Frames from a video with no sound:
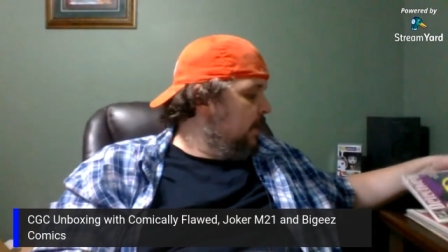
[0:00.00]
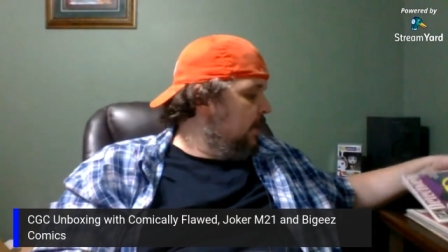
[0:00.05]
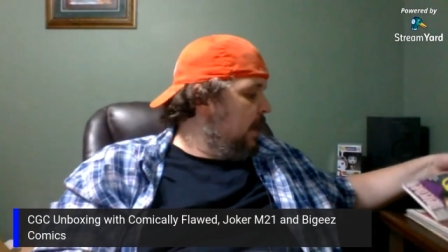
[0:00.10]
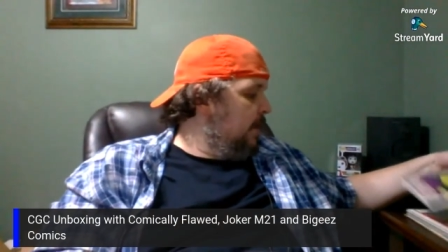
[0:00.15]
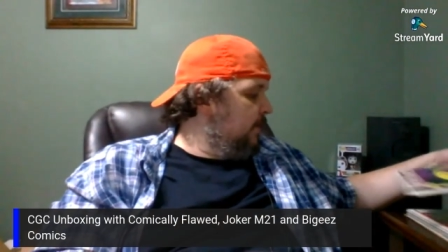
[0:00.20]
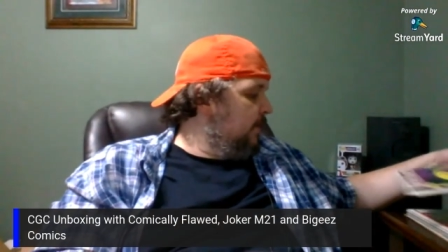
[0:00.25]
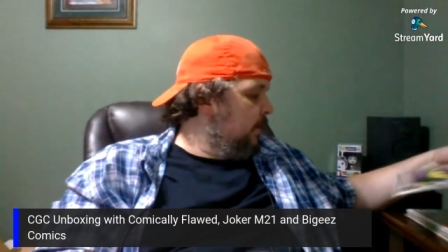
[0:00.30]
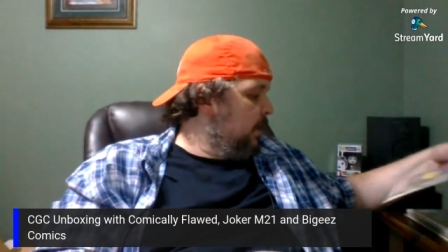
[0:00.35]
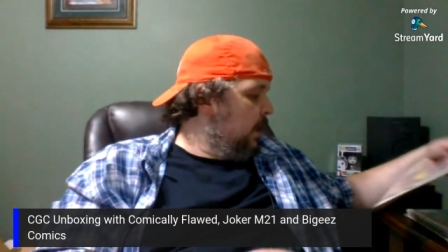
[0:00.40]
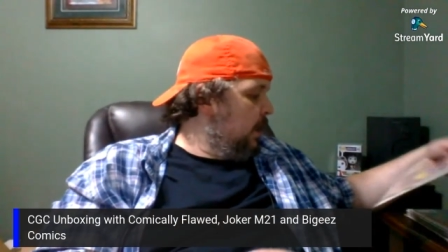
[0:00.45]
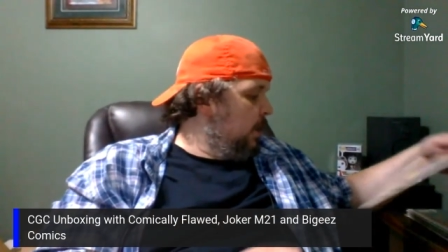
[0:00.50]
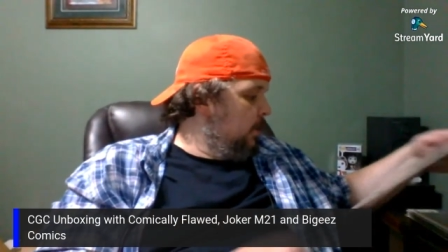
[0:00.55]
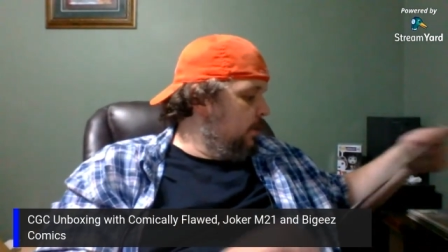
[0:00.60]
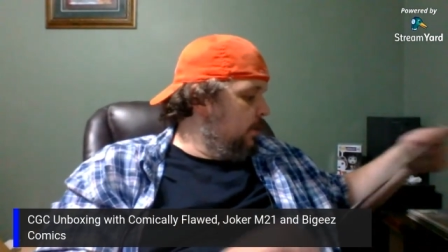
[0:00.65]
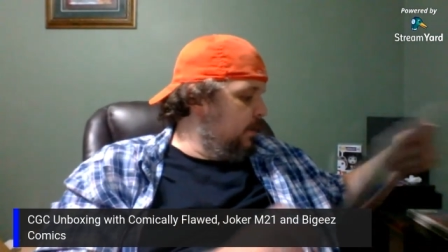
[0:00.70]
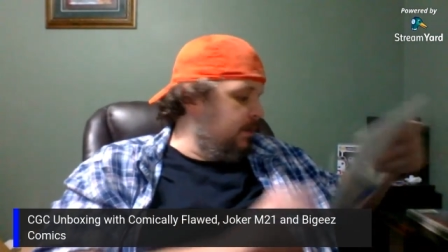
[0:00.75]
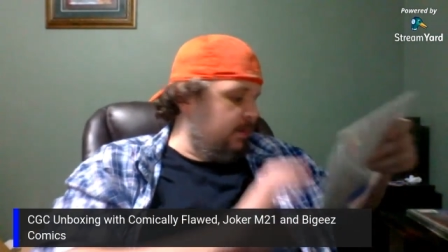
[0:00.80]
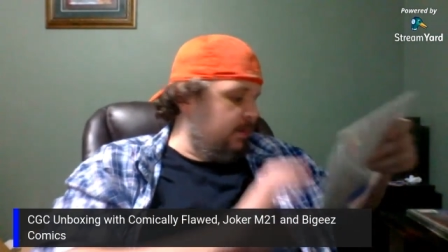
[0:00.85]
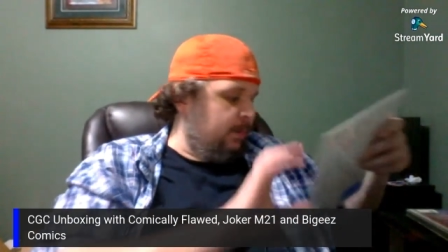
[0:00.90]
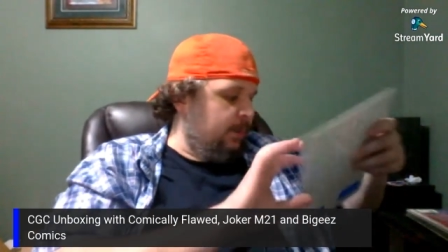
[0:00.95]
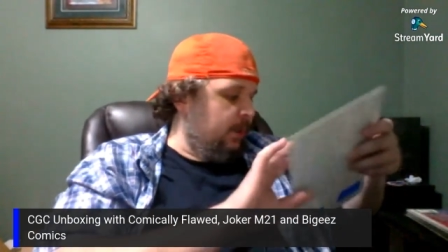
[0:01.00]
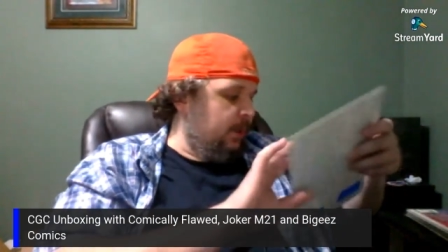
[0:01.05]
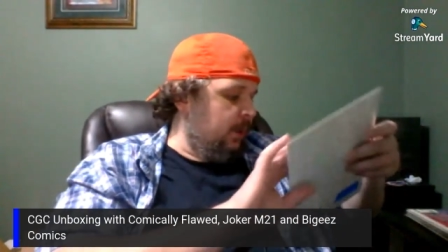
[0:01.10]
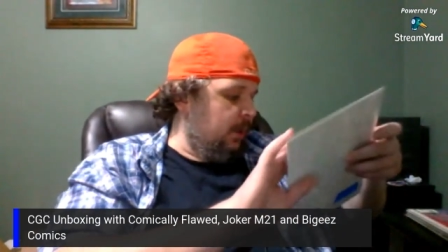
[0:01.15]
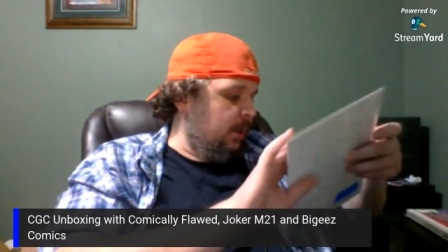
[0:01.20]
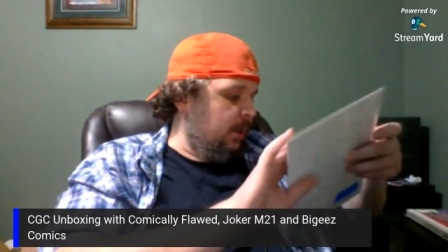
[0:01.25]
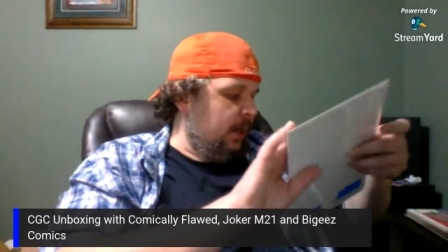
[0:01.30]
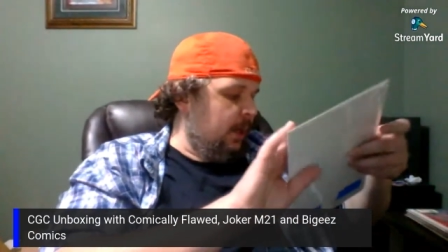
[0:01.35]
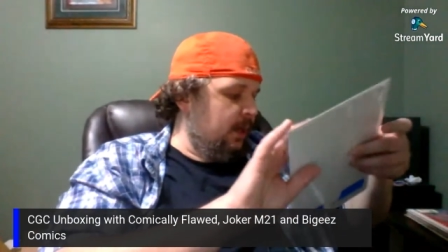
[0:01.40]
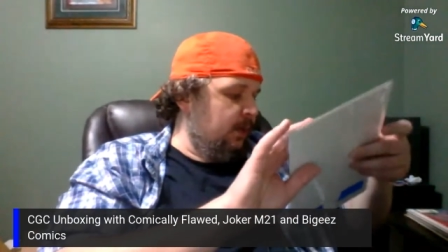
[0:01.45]
never owned this
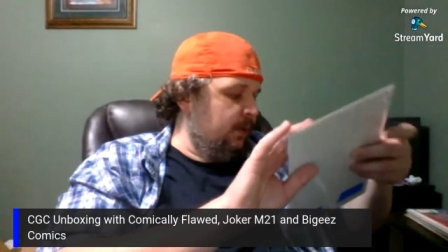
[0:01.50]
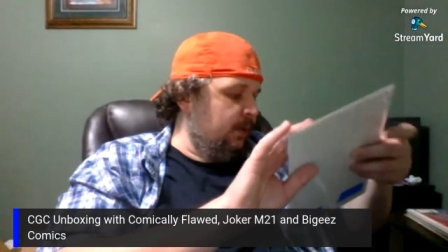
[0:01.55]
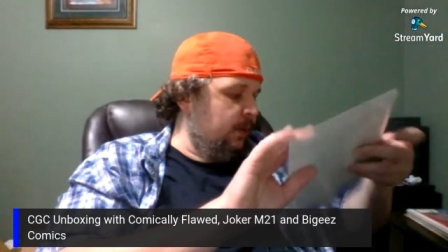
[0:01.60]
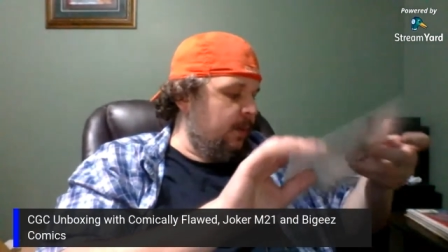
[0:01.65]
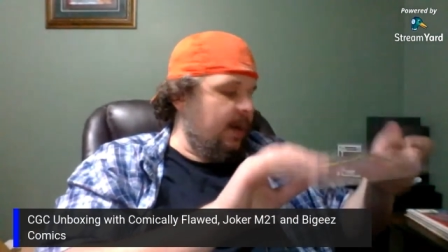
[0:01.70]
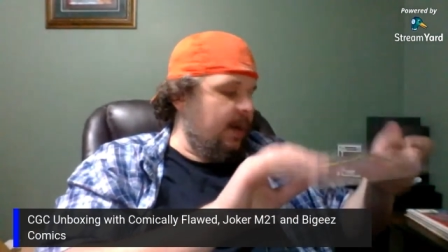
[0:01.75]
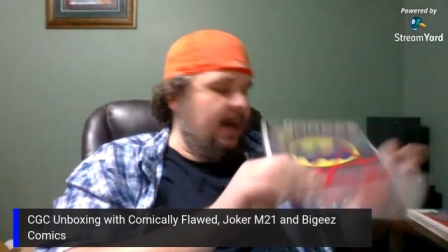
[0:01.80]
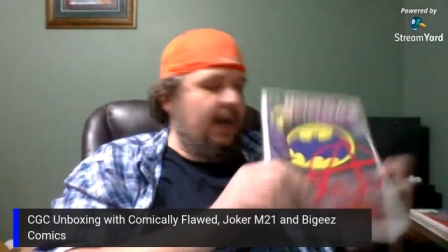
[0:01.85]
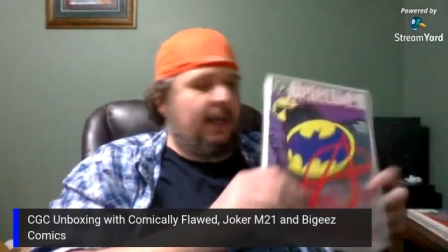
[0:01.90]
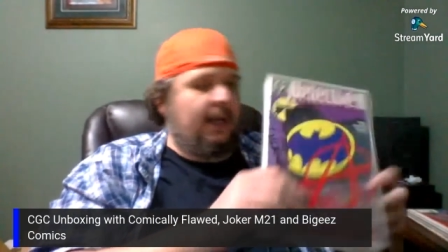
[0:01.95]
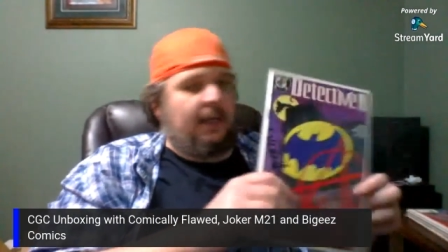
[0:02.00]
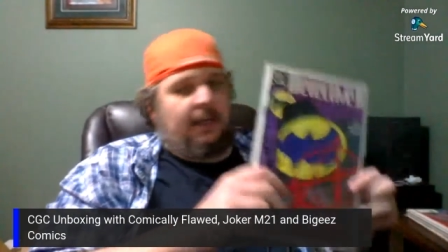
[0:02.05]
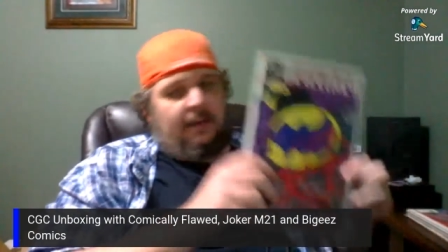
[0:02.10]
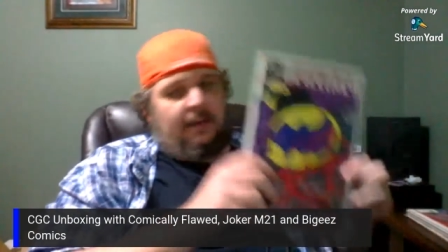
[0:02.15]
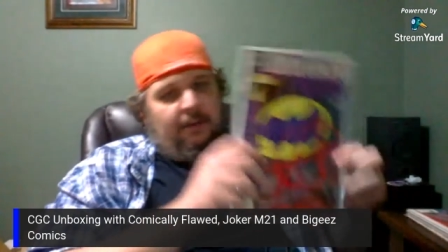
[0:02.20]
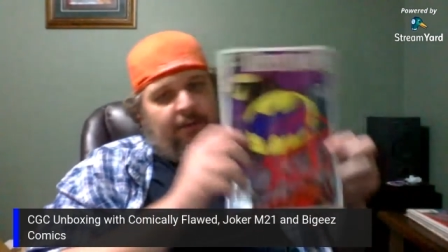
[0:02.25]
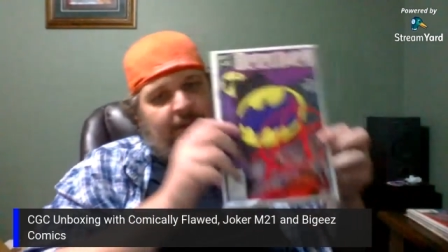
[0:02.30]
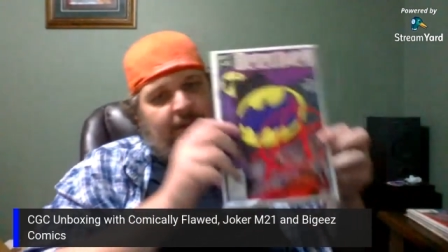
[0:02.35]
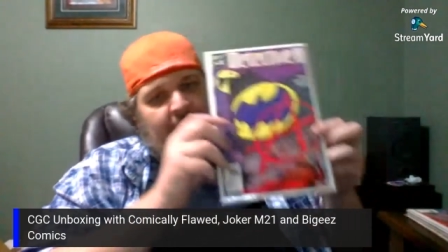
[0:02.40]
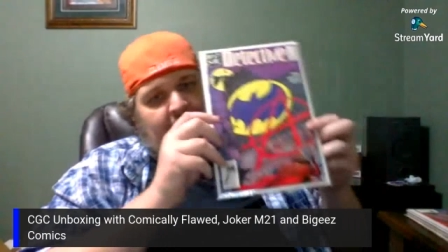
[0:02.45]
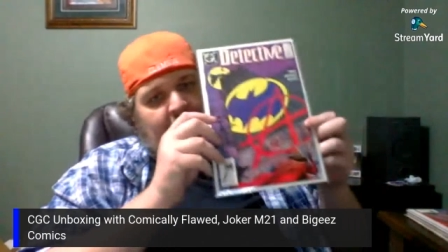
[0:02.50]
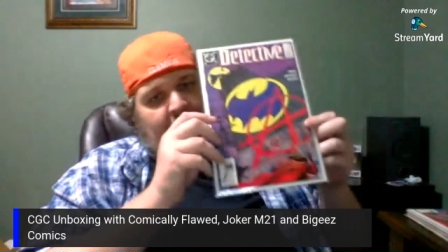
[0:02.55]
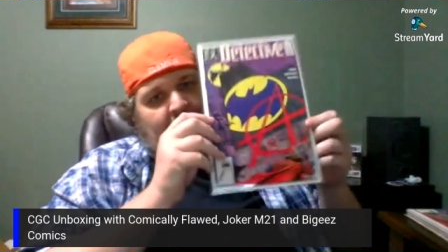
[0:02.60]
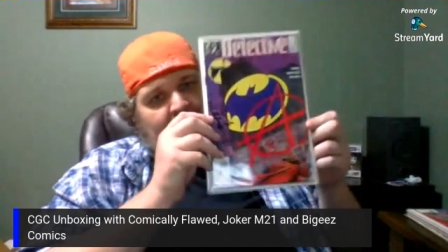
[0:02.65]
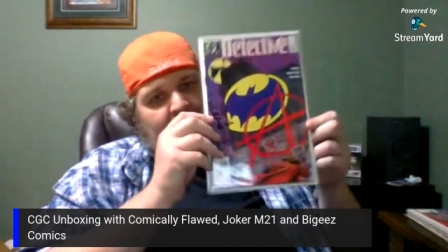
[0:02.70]
book. I don't know why. I could never find a nice